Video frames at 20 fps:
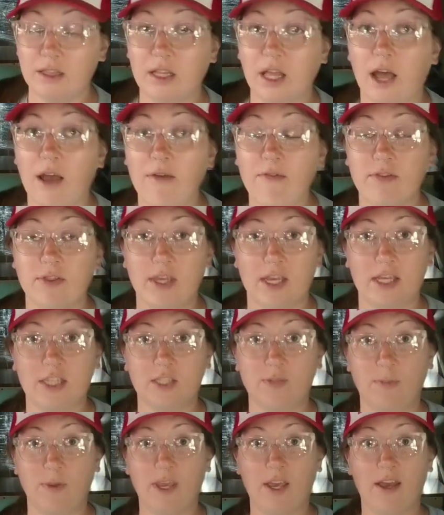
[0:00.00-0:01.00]
love
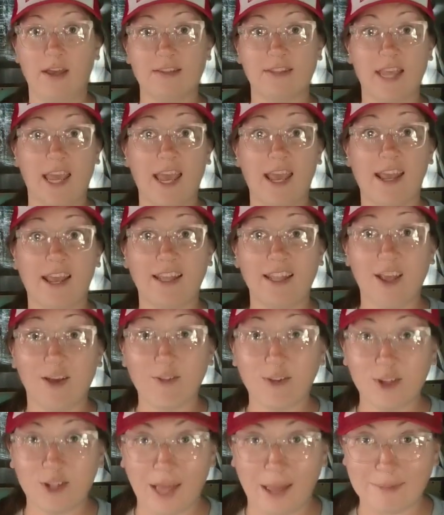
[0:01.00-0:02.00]
this because A, I
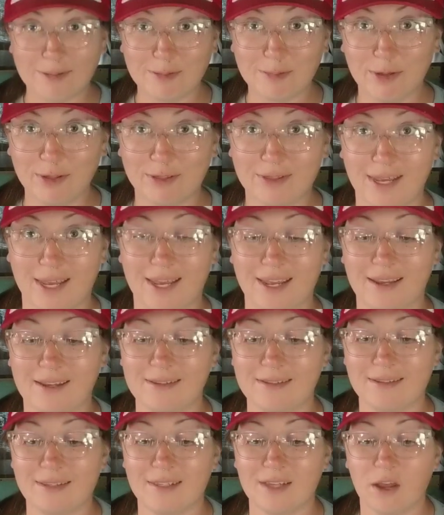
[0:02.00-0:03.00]
love collapsible
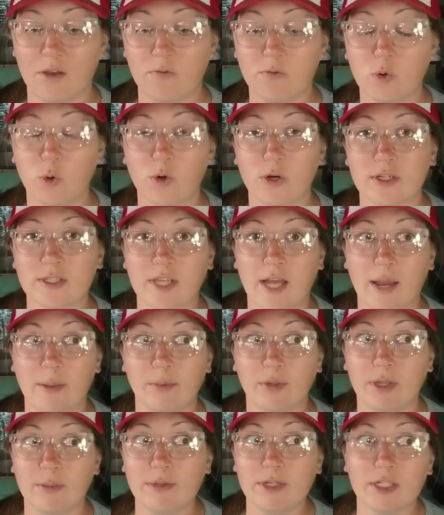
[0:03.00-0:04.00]
things. Of course,
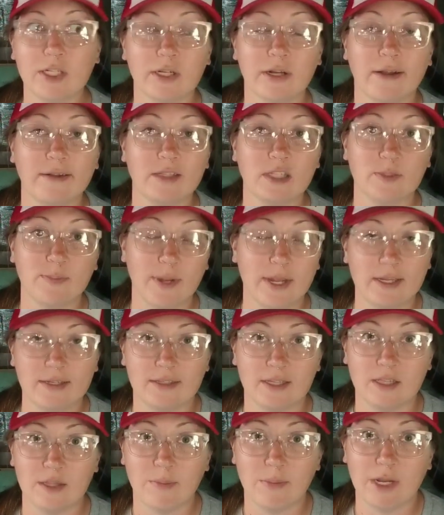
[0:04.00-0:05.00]
I'm limited on
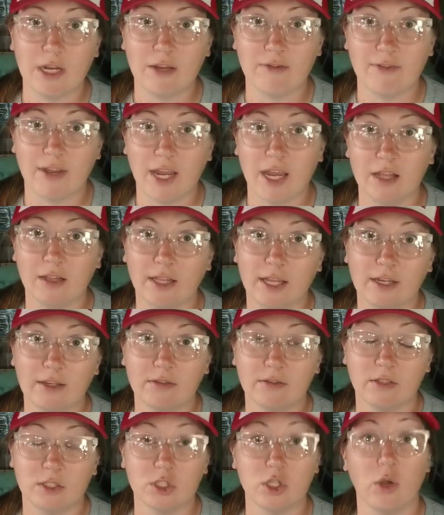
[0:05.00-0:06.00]
space in the minivan, like
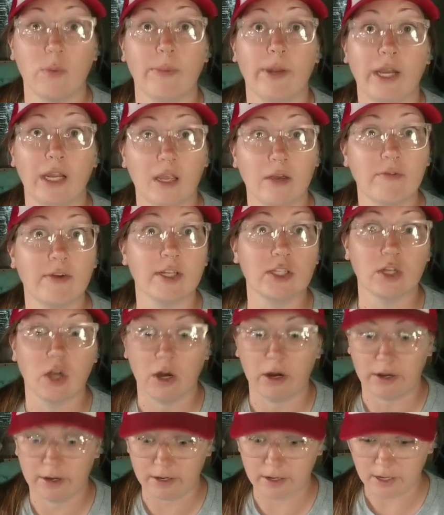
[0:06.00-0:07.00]
so many of us
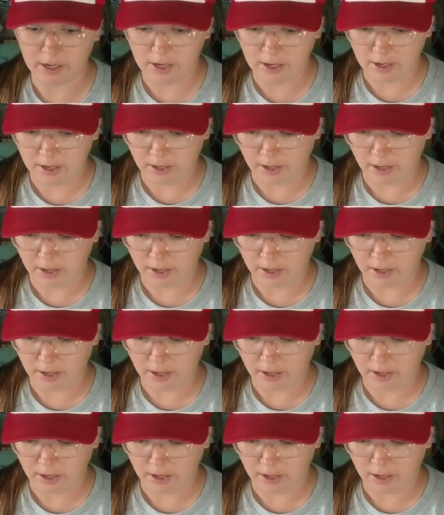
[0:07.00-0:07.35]
are.